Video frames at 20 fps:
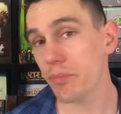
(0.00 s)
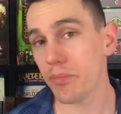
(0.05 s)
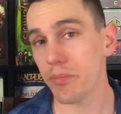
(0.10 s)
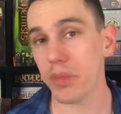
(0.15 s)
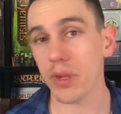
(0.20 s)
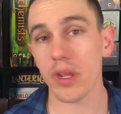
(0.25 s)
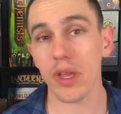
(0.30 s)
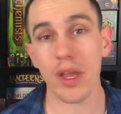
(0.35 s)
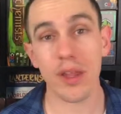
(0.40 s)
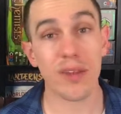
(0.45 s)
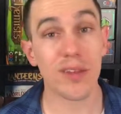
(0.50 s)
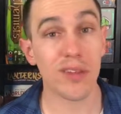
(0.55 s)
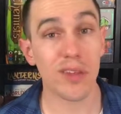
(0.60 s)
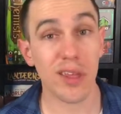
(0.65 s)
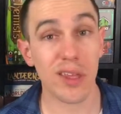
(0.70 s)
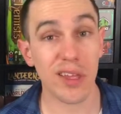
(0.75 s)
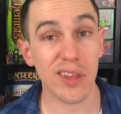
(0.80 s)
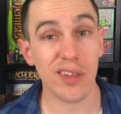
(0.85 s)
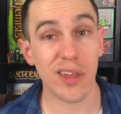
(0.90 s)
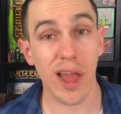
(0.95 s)
But again,
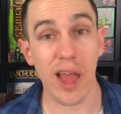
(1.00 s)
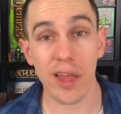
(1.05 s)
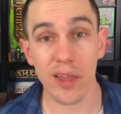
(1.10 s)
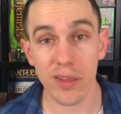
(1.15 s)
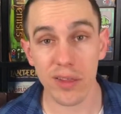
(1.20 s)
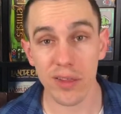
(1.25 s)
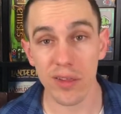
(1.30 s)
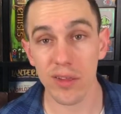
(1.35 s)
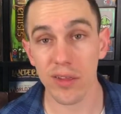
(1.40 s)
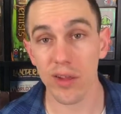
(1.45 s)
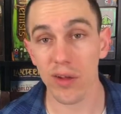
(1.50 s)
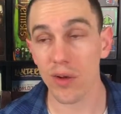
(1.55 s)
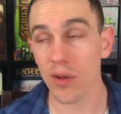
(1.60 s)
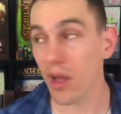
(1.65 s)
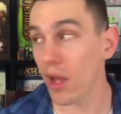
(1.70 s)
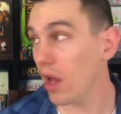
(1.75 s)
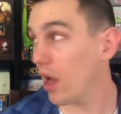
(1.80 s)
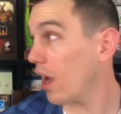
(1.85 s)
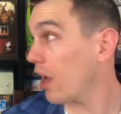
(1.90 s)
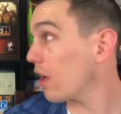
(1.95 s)
ticky-tack. You know,
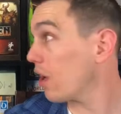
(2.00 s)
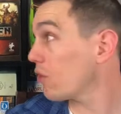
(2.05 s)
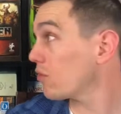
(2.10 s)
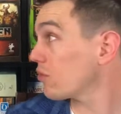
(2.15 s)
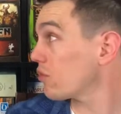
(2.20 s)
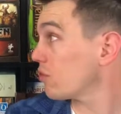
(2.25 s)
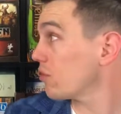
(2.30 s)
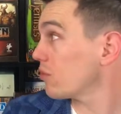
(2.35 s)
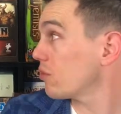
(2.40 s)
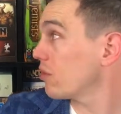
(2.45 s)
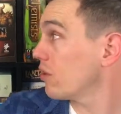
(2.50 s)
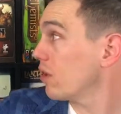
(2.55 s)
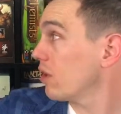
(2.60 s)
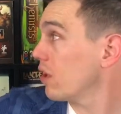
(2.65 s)
I also,